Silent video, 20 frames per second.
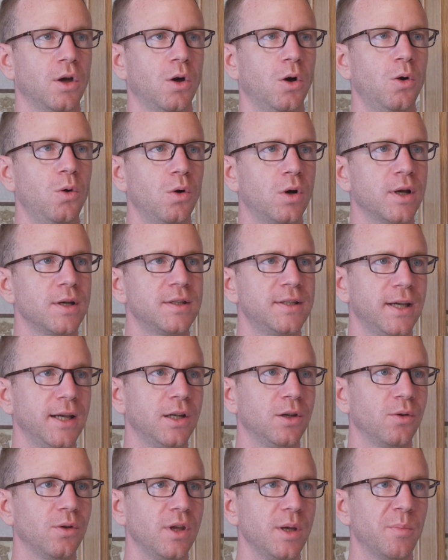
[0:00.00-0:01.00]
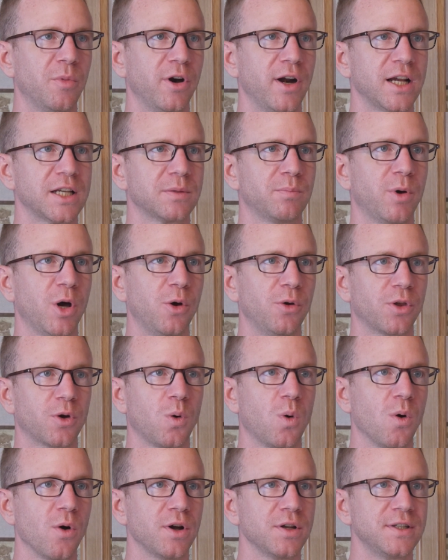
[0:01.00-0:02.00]
Who continually breaks both
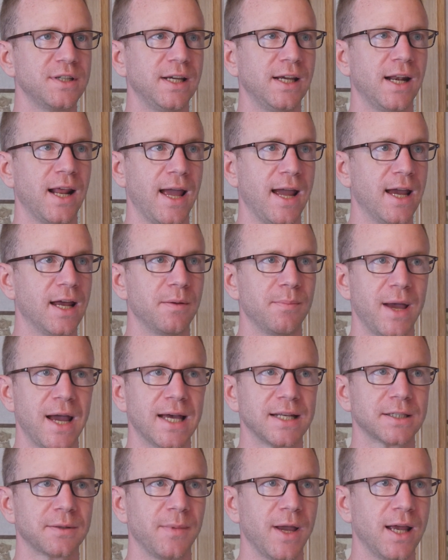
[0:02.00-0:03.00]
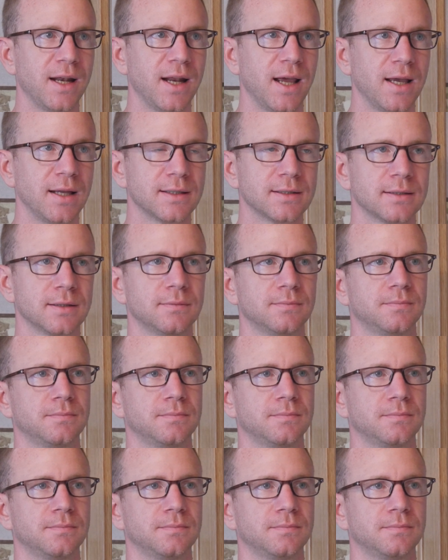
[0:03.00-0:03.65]
quarantine and mask mandates?